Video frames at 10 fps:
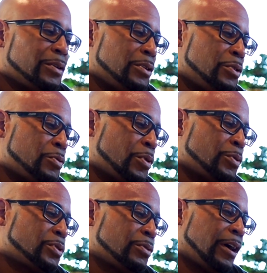you
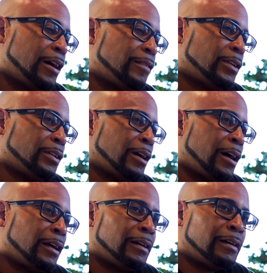also have a
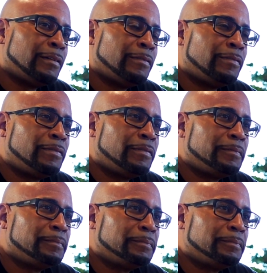lot of